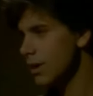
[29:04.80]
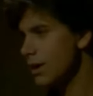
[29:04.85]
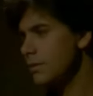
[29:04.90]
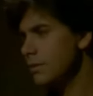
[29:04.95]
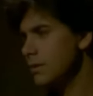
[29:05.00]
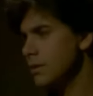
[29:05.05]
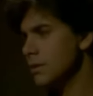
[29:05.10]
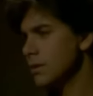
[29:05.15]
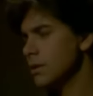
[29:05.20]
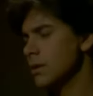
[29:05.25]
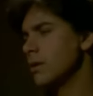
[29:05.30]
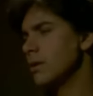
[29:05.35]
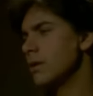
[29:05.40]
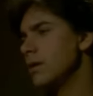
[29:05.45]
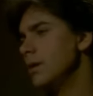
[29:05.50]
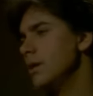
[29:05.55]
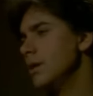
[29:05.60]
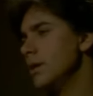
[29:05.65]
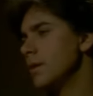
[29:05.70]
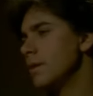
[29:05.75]
I mean,
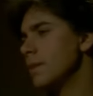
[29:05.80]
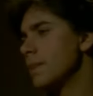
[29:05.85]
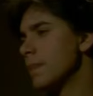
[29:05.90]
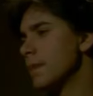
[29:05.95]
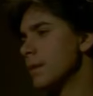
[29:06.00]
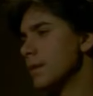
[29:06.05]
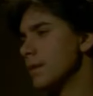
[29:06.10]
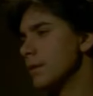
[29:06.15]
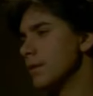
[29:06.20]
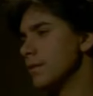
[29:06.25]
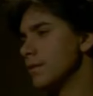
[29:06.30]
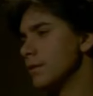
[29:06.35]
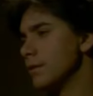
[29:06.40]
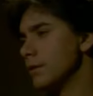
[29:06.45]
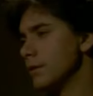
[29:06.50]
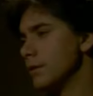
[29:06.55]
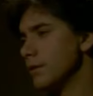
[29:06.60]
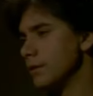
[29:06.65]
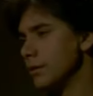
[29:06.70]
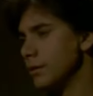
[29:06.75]

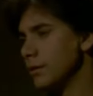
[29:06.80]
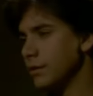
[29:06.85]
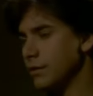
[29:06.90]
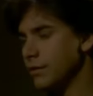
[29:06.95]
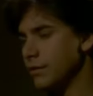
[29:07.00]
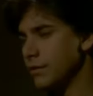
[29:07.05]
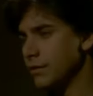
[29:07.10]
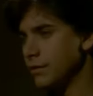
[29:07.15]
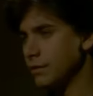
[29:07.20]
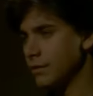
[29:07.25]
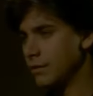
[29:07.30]
if if if